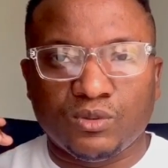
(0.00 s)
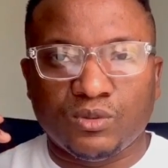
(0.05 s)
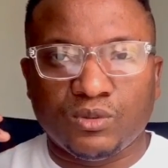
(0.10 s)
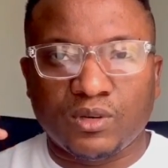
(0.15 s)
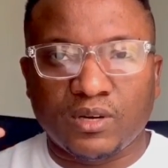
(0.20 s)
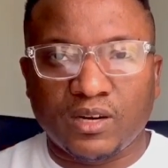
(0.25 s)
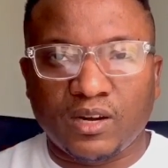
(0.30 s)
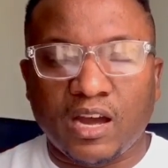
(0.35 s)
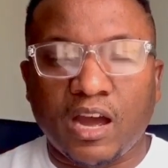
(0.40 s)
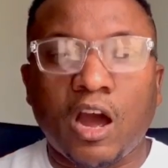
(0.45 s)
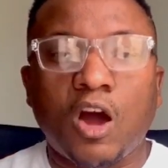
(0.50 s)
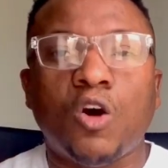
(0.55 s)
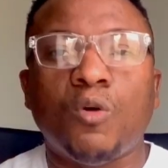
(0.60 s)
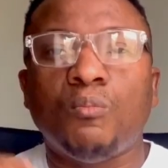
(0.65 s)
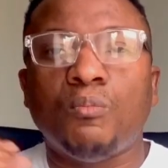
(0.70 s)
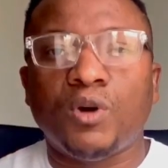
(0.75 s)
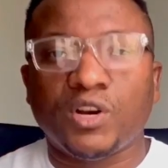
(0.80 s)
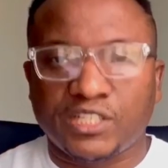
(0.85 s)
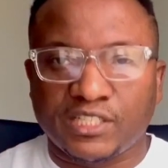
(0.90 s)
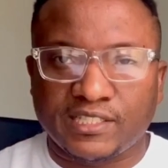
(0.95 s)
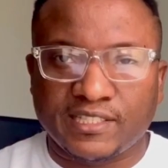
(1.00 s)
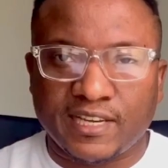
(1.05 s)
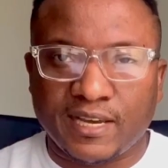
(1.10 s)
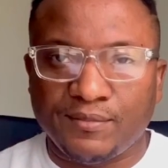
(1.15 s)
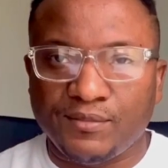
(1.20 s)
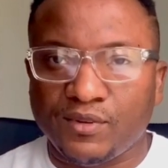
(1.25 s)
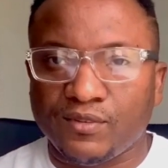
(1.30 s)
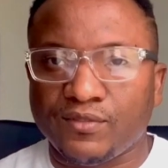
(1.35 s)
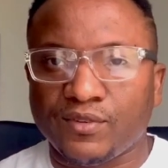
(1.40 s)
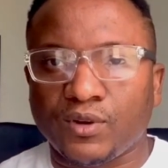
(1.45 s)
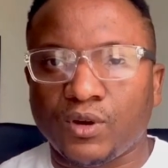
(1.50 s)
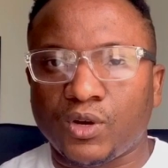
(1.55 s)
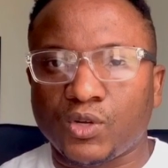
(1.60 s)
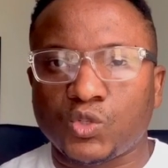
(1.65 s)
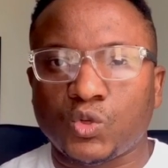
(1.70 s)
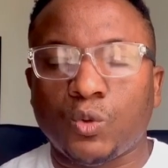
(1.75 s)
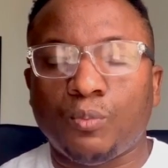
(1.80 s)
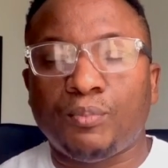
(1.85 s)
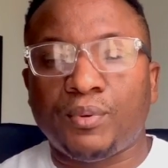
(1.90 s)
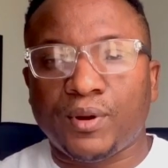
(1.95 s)
how much time you've got
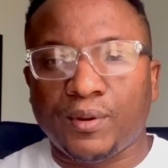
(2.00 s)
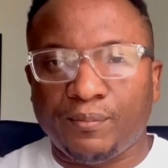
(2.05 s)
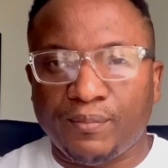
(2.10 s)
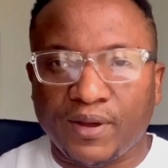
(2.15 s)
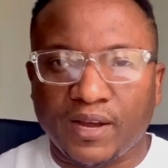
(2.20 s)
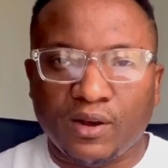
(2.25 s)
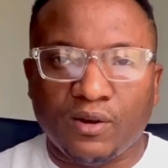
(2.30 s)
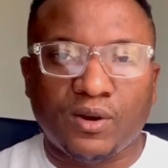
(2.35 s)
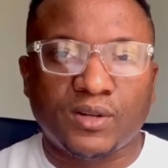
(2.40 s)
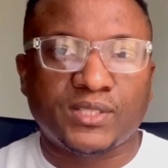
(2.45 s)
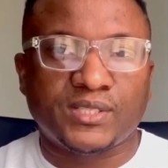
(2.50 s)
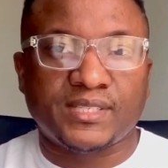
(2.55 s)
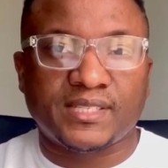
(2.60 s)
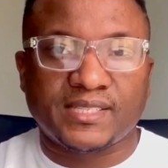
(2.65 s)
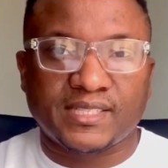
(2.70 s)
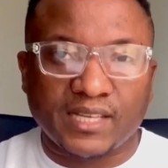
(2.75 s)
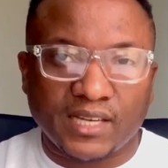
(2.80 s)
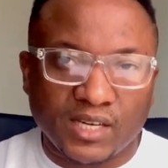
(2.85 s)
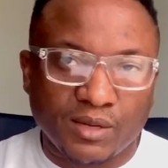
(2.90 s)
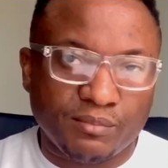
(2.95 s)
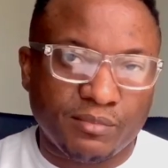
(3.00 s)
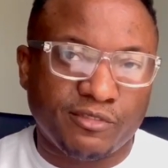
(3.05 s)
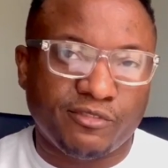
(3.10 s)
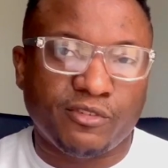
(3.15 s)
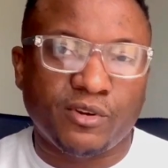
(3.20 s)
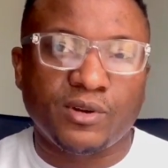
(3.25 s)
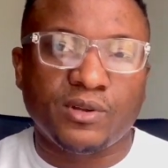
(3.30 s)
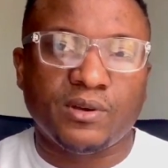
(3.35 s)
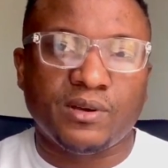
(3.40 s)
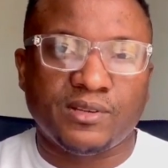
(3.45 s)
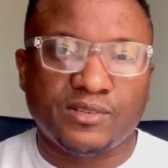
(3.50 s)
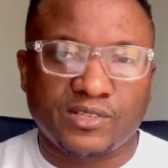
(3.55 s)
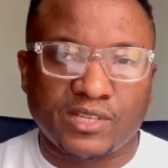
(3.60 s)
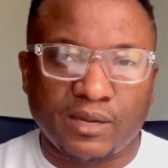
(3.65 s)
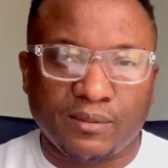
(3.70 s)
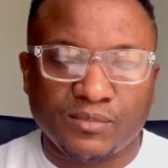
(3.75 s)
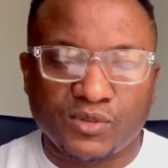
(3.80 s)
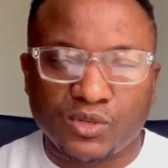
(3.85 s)
to prepare or to study before your exam.